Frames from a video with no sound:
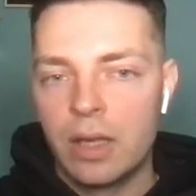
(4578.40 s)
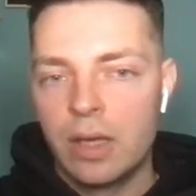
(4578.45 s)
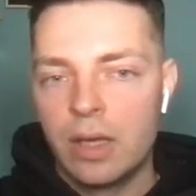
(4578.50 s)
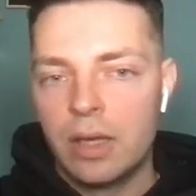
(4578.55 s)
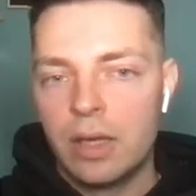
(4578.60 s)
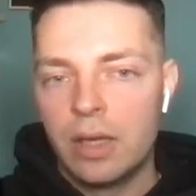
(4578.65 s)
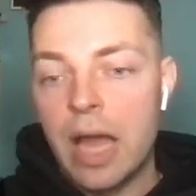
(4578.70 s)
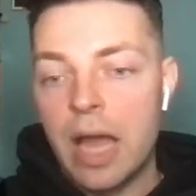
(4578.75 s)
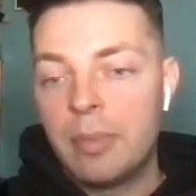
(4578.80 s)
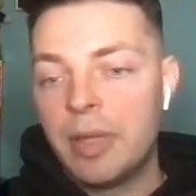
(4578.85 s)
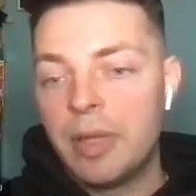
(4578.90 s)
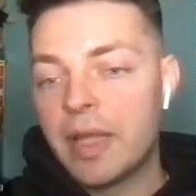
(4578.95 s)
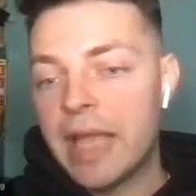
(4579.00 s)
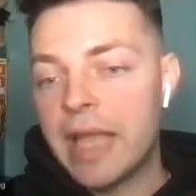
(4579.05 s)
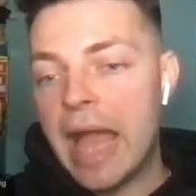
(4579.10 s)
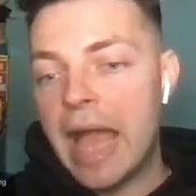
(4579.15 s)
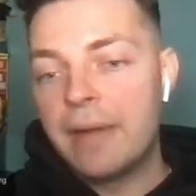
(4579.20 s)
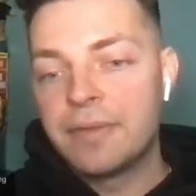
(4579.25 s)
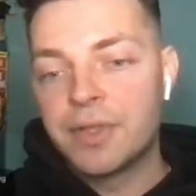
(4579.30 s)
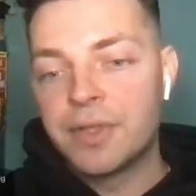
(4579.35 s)
Yeah, I mean the
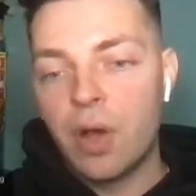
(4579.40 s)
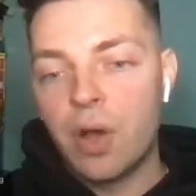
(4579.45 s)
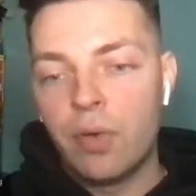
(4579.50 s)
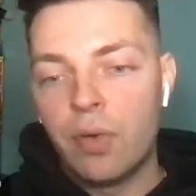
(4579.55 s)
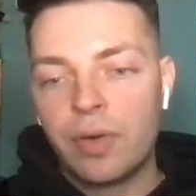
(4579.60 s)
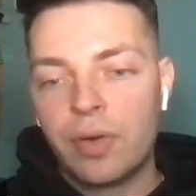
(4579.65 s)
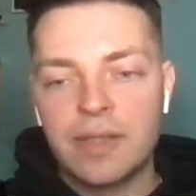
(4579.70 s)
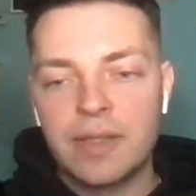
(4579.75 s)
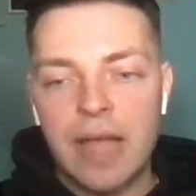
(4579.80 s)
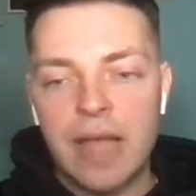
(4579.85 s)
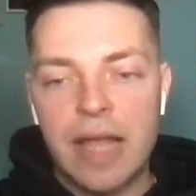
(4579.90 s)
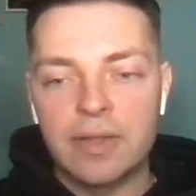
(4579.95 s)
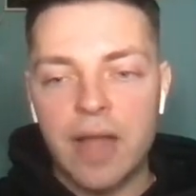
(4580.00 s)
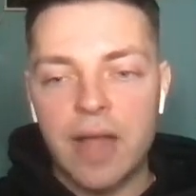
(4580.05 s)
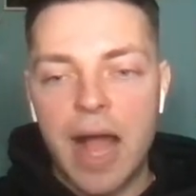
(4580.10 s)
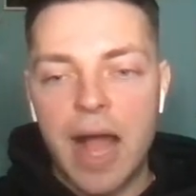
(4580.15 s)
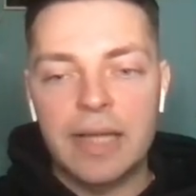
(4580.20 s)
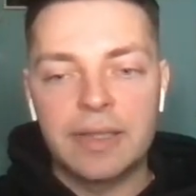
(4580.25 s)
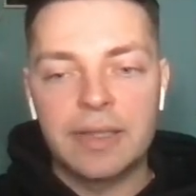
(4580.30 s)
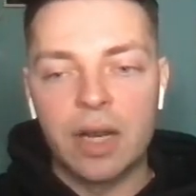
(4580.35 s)
Cavs zone has
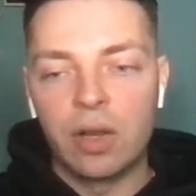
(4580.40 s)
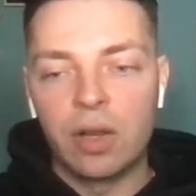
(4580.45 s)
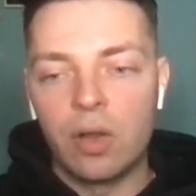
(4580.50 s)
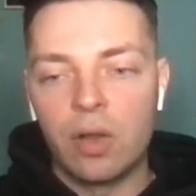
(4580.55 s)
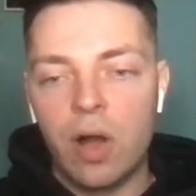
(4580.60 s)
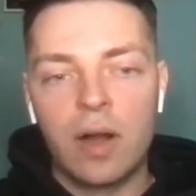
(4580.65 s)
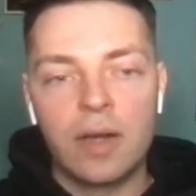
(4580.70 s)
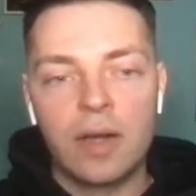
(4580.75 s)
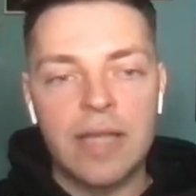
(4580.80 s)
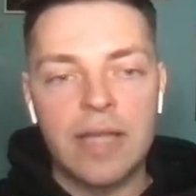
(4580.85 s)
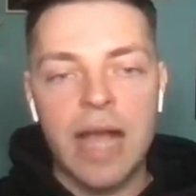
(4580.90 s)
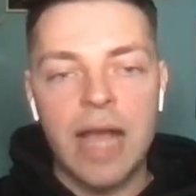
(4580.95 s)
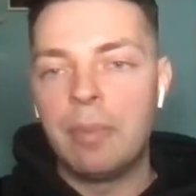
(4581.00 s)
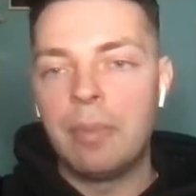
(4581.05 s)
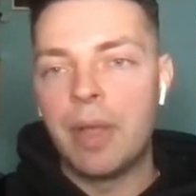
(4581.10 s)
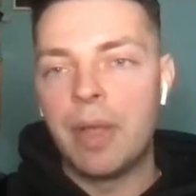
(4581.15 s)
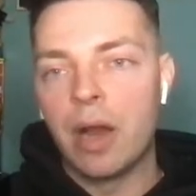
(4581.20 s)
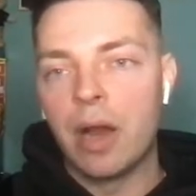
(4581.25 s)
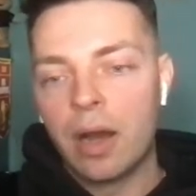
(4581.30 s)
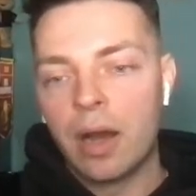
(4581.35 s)
lasted a long time
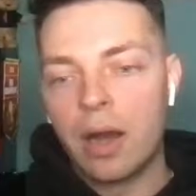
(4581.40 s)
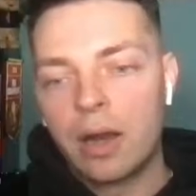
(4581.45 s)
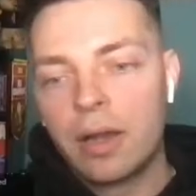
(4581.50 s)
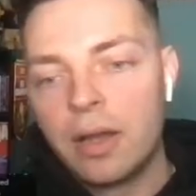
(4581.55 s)
here.